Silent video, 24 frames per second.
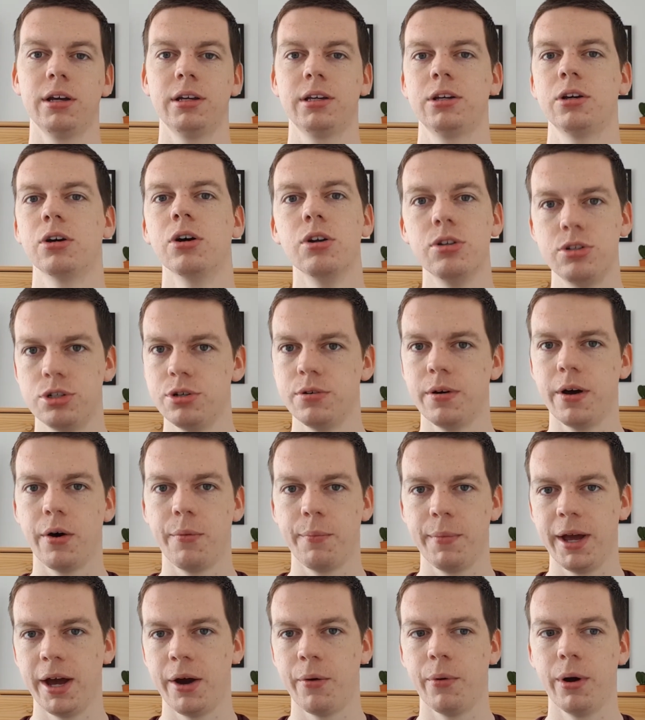Could you help
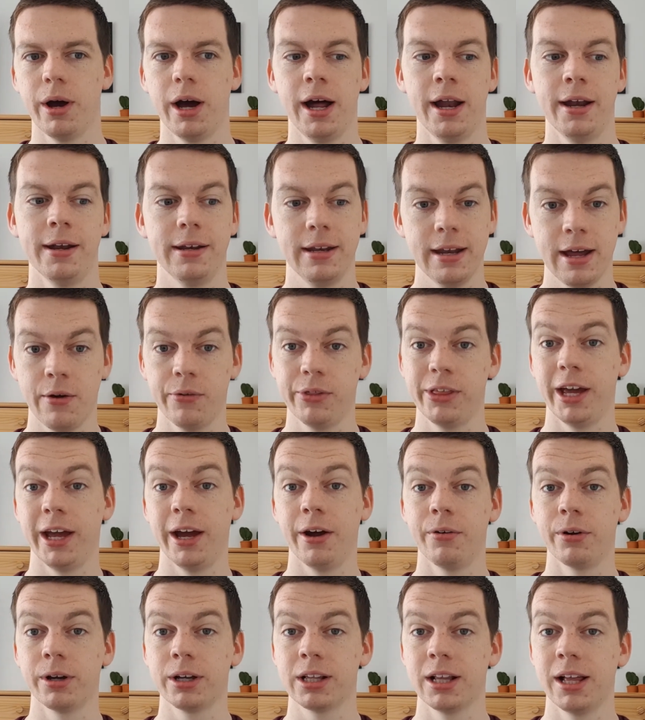me out? And now they
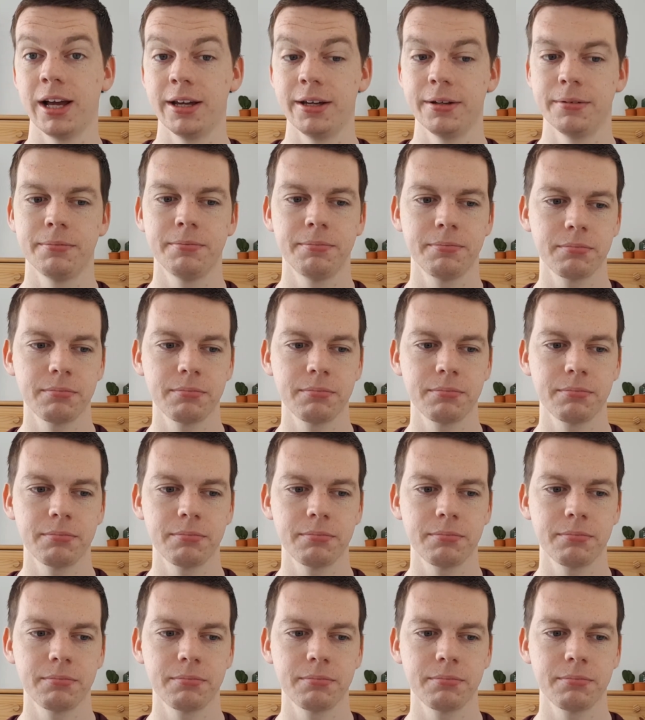are a client.